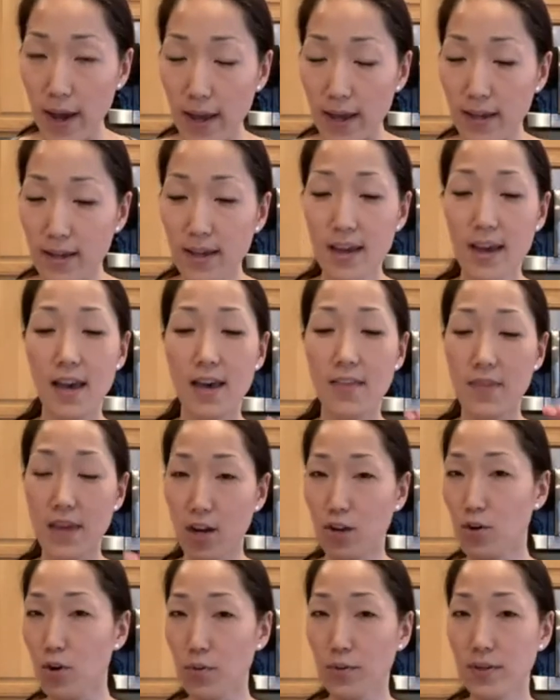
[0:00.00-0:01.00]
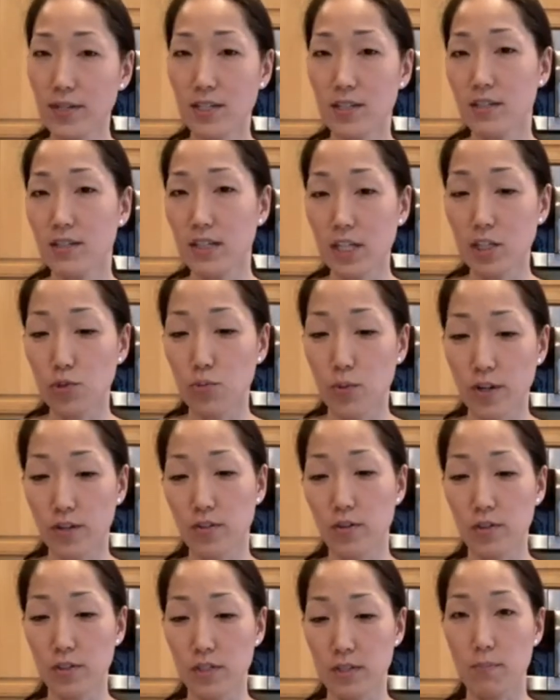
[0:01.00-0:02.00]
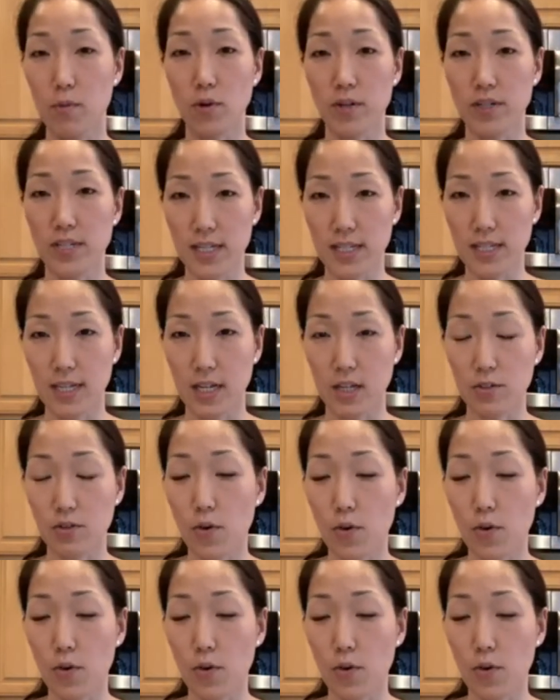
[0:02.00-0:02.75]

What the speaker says: away, and then I'll go into each one of those in more detail.